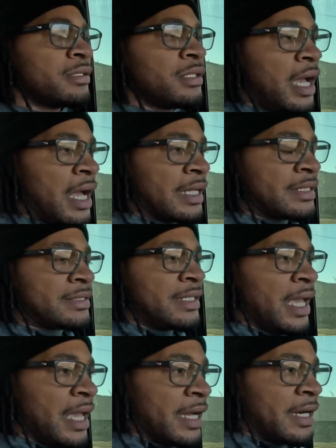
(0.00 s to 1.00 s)
god
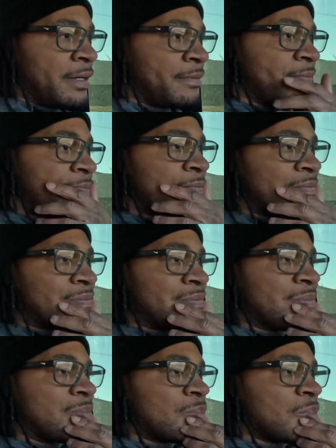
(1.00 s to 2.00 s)
damn.
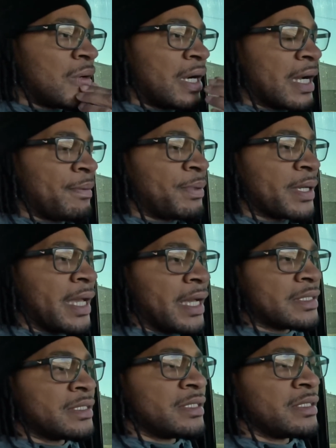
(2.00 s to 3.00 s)
I gotta put gas in